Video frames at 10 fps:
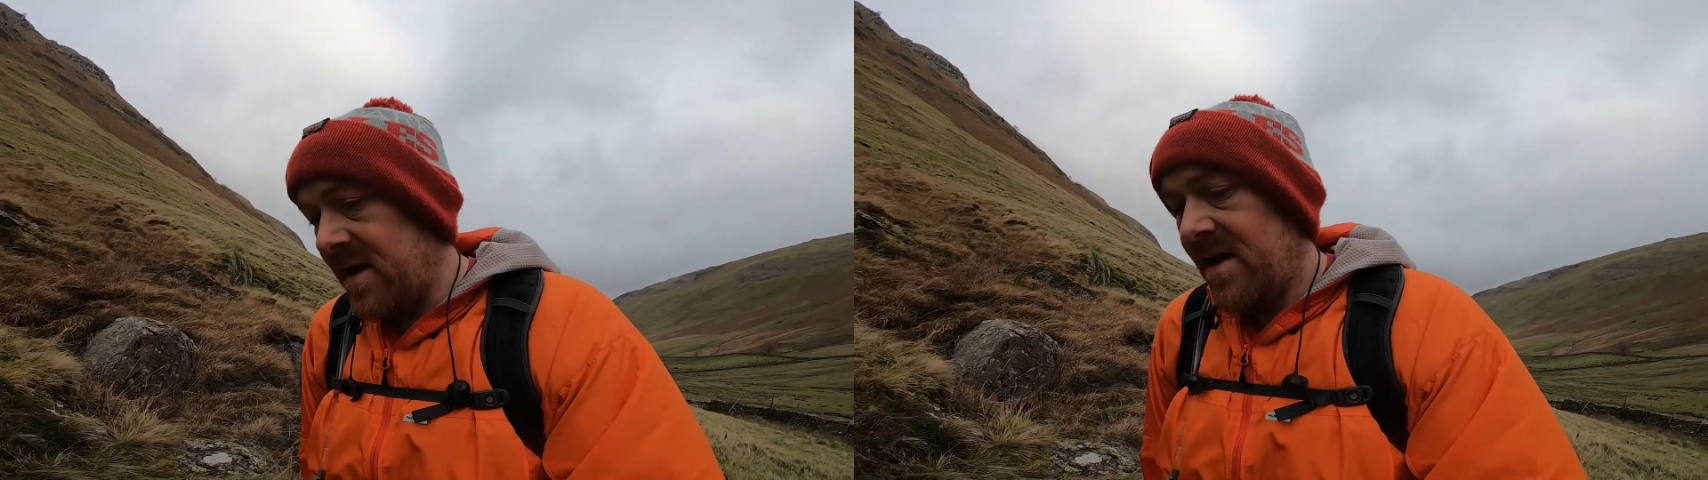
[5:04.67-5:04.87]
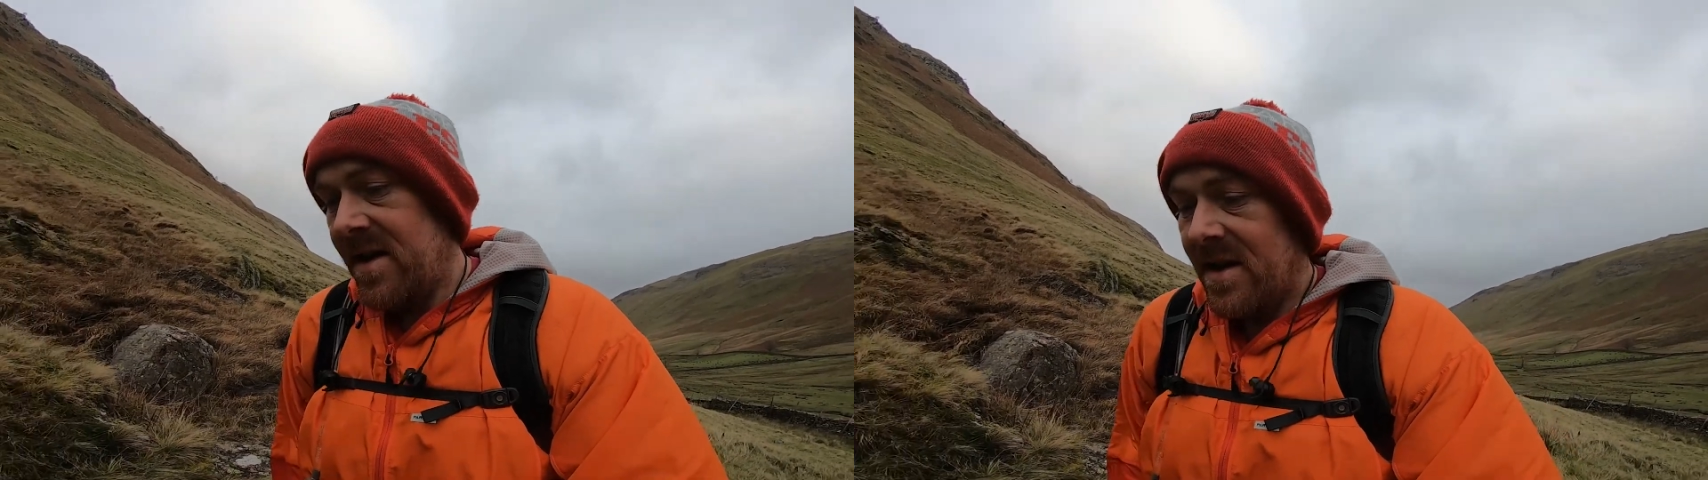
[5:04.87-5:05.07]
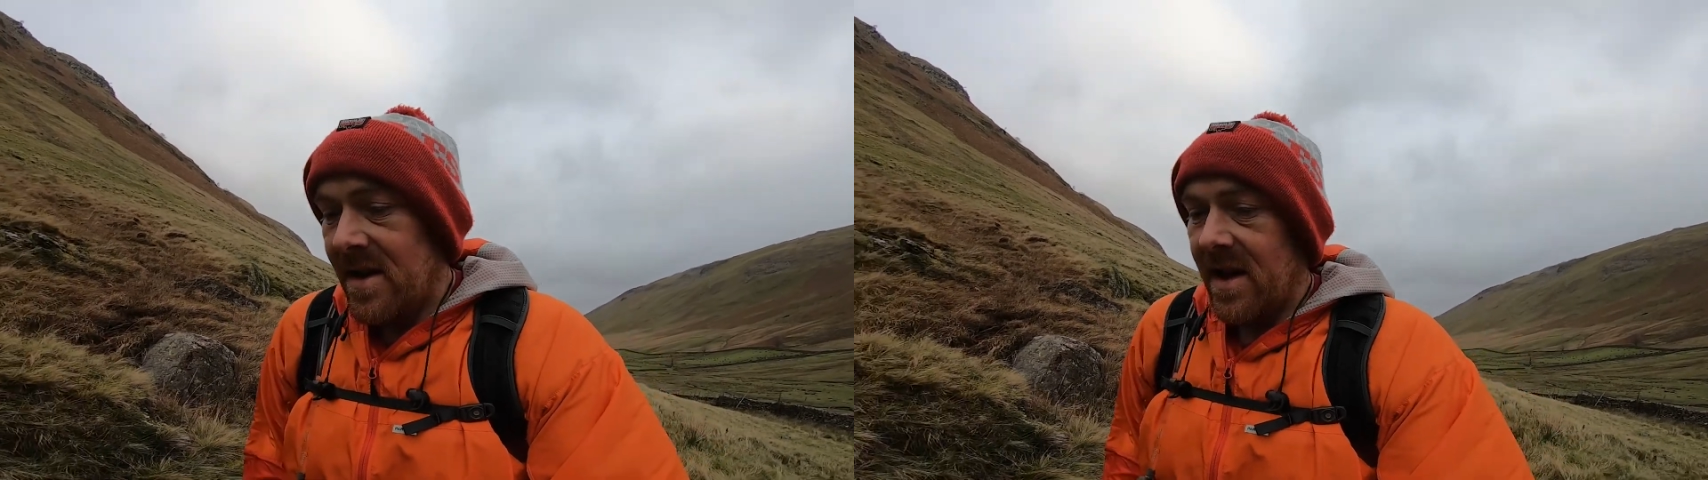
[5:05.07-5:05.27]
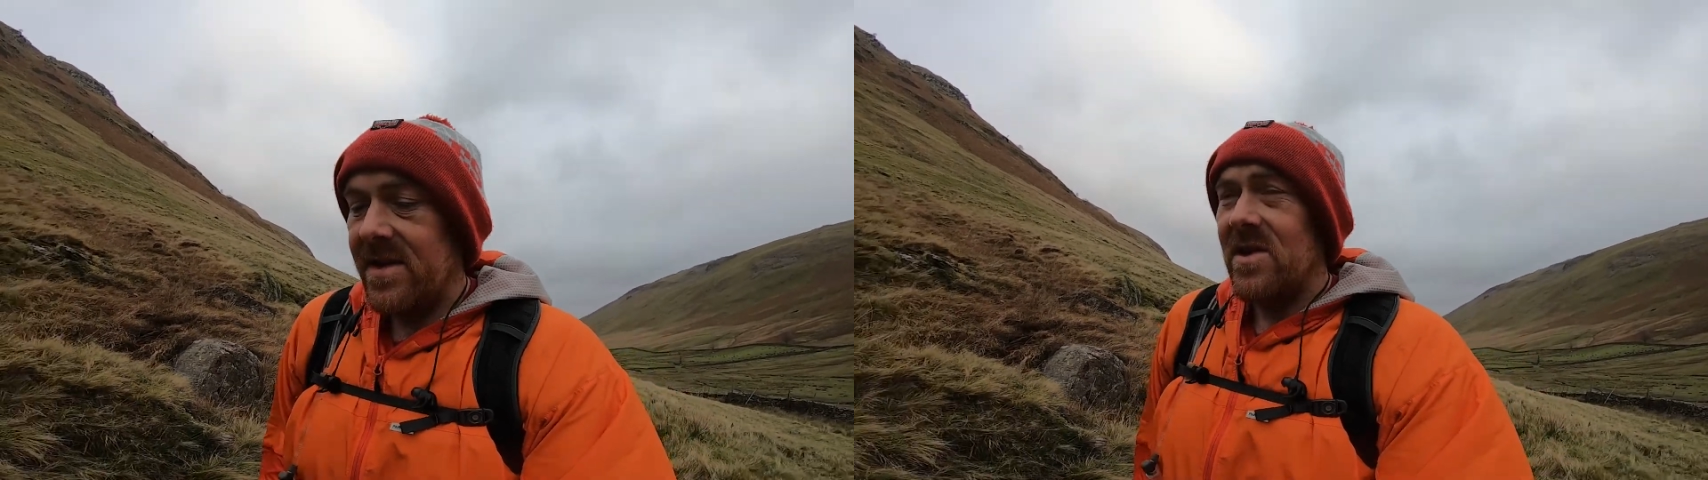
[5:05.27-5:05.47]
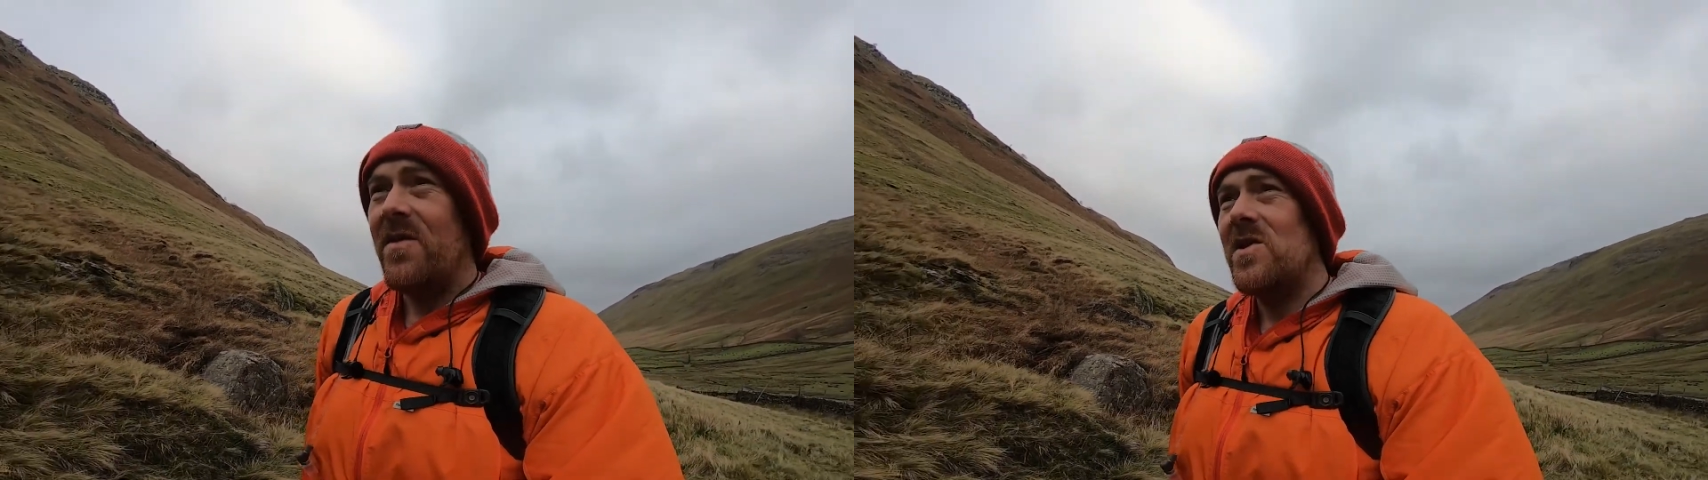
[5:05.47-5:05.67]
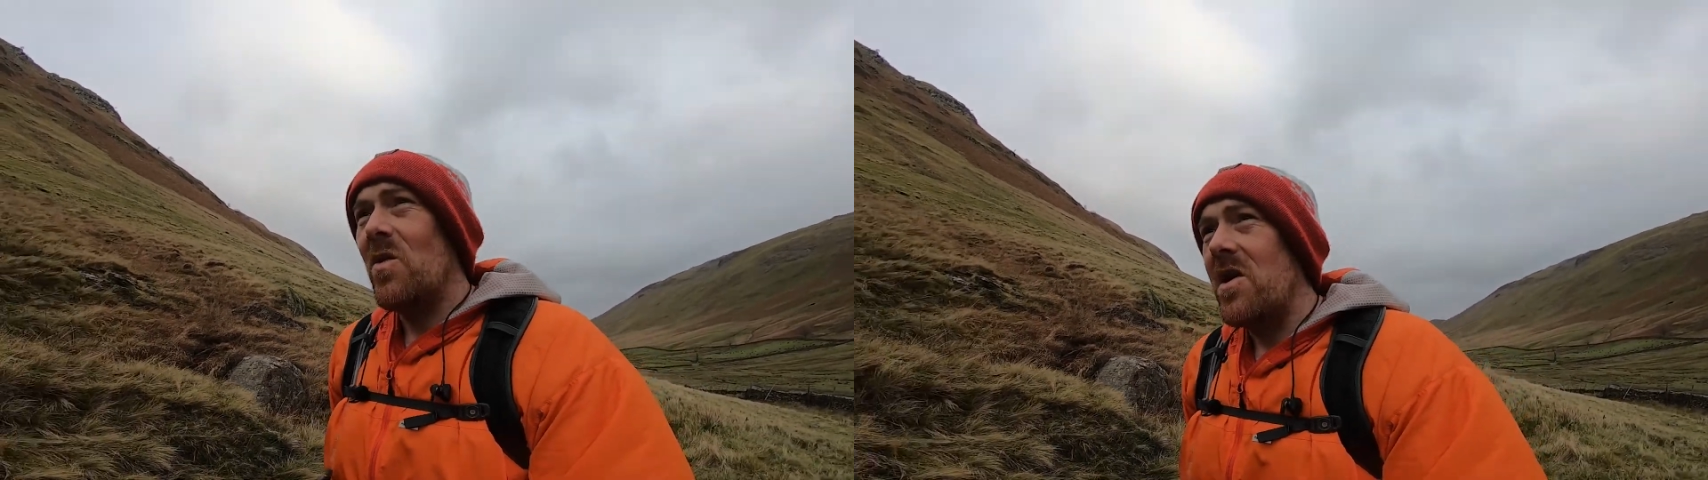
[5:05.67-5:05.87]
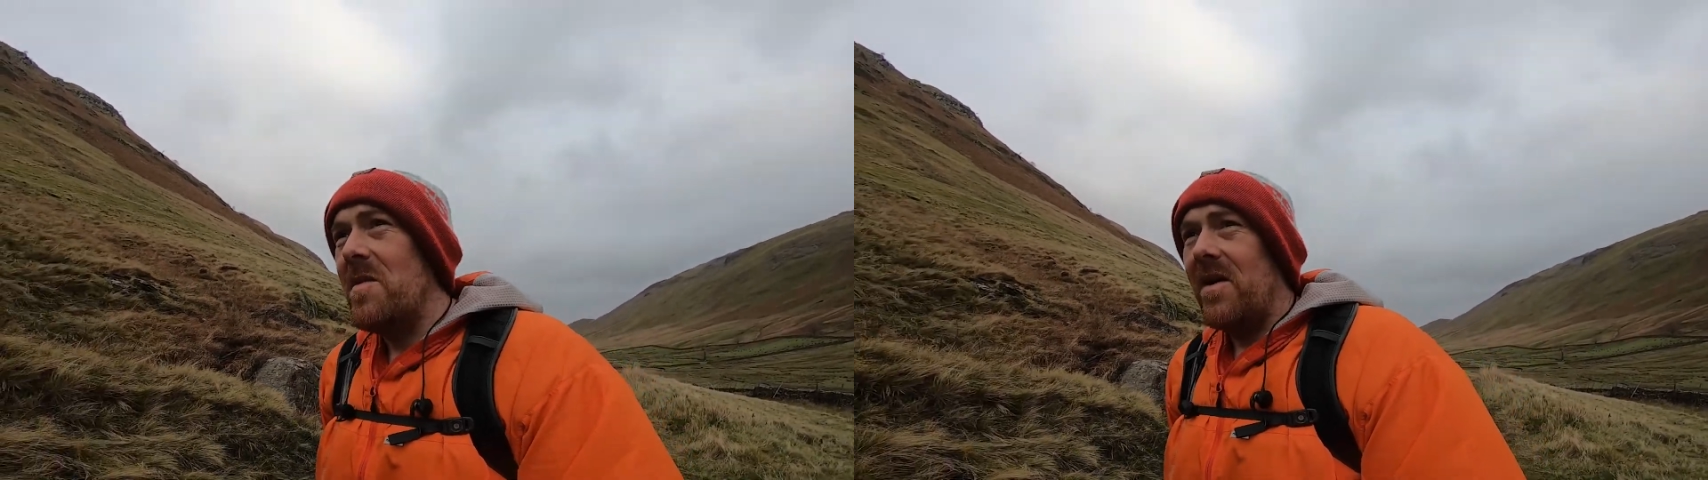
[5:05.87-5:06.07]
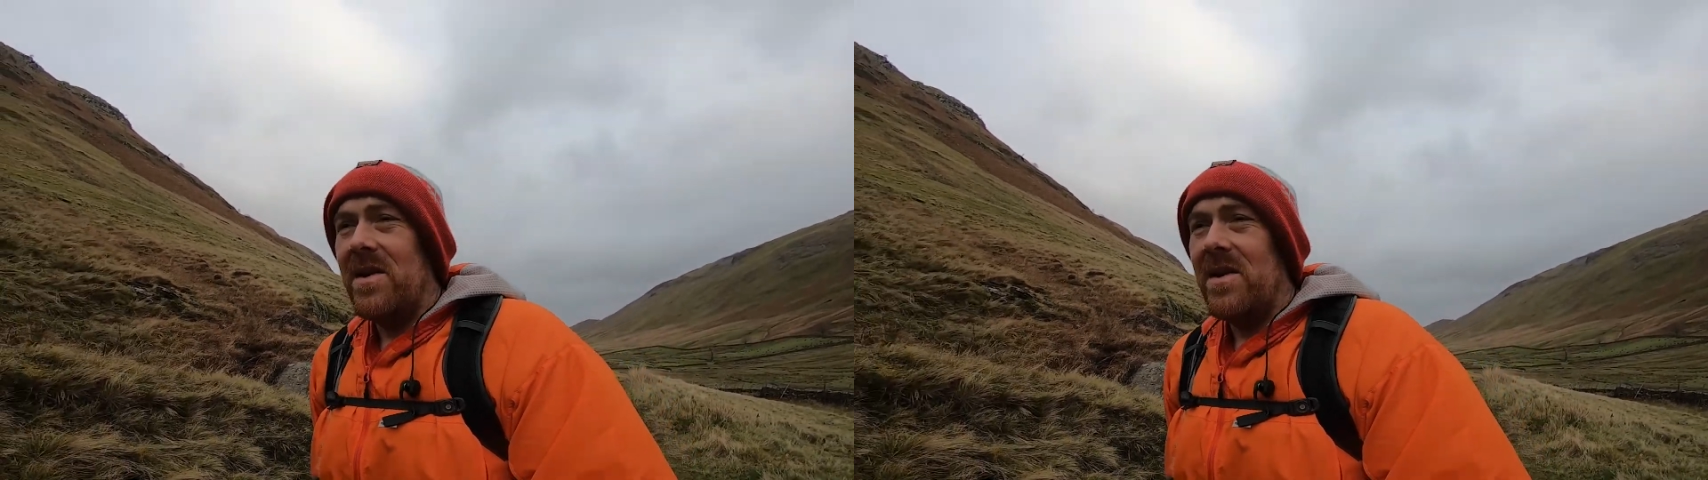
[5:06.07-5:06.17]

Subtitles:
And there's nothing to worry about.